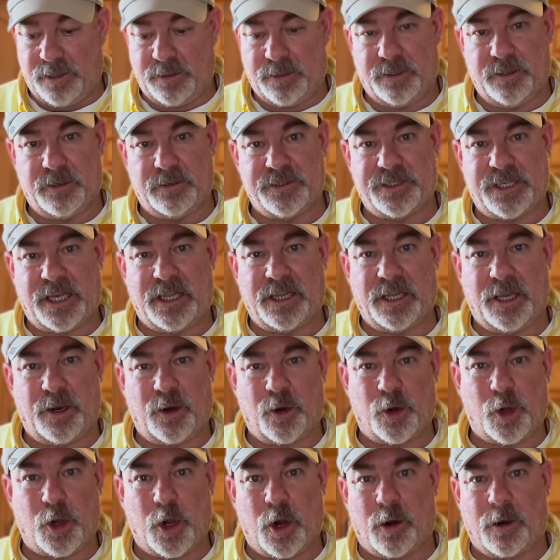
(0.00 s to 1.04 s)
it there's that
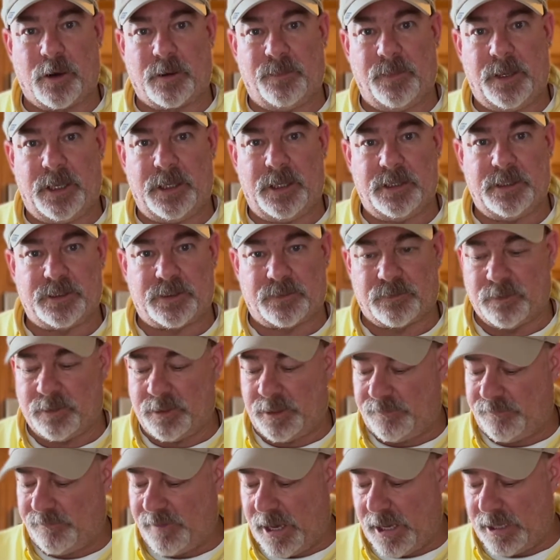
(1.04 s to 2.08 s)
layer of dark meat that's
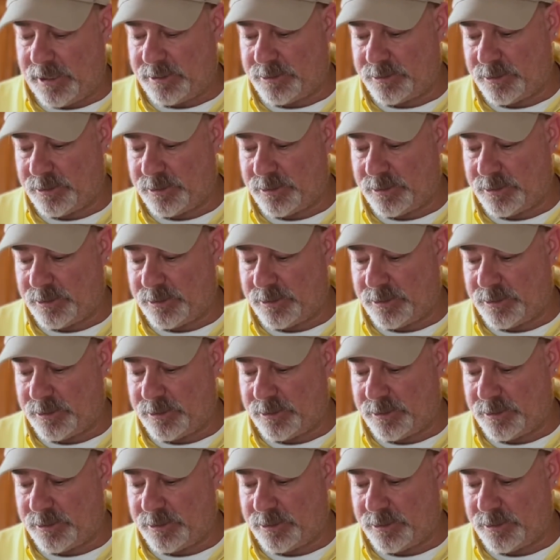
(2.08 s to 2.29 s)
really fatty,